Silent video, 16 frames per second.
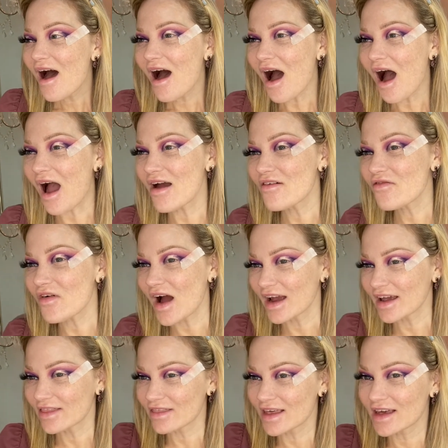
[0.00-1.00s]
I
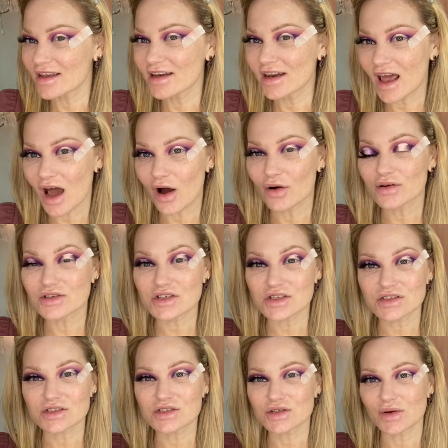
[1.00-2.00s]
find that now
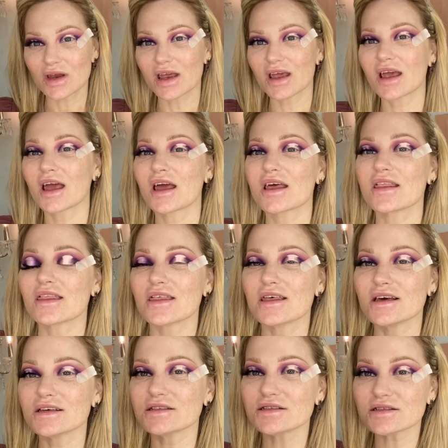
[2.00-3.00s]
just doing
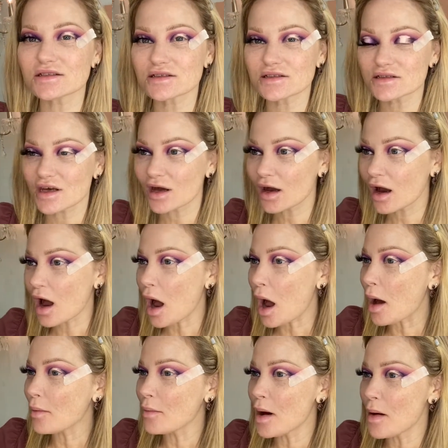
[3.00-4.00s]
this
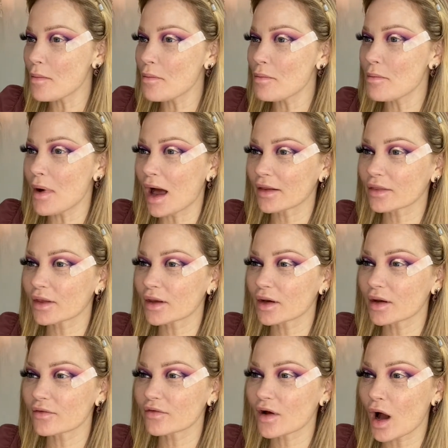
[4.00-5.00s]
um, method
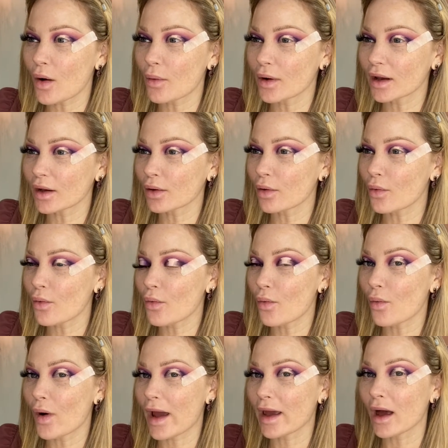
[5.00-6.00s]
of going
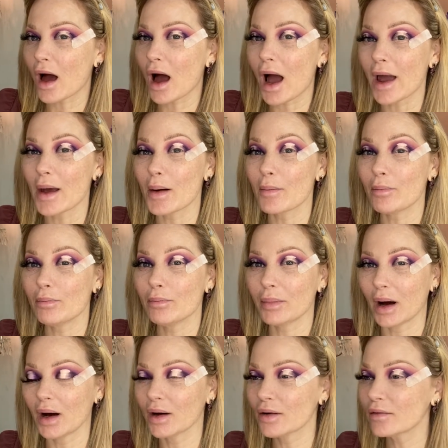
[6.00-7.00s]
way high
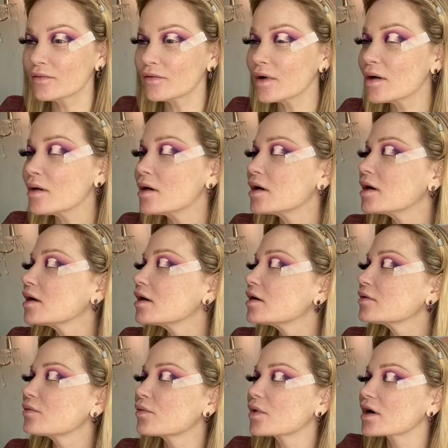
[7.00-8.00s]
above
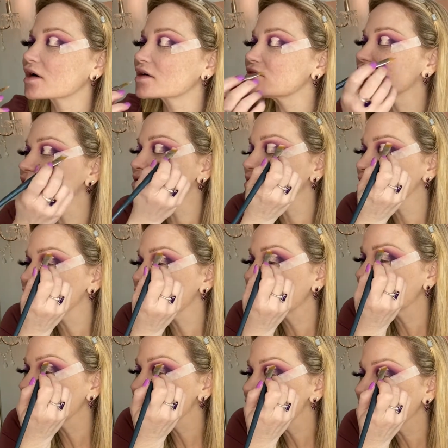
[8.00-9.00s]
works so
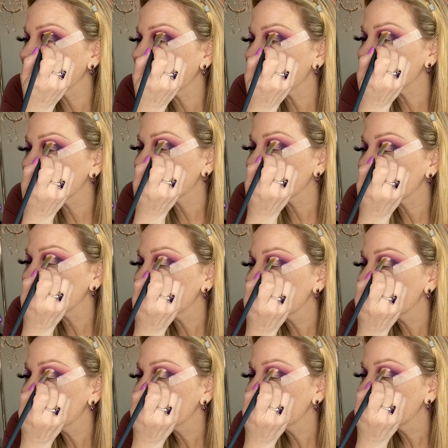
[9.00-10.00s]
much better.
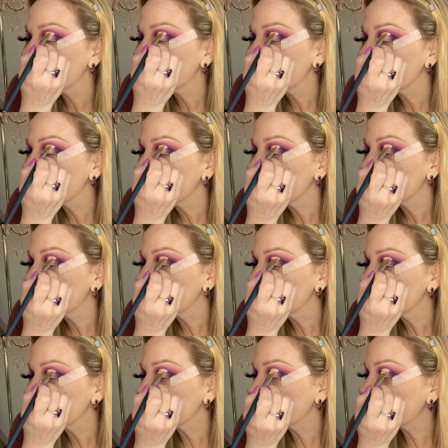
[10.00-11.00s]

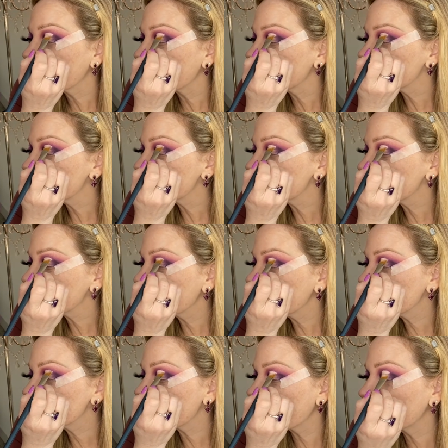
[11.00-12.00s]
So yeah, just
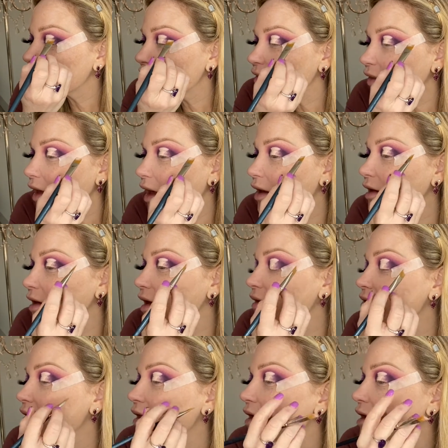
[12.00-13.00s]
spend time with that, and then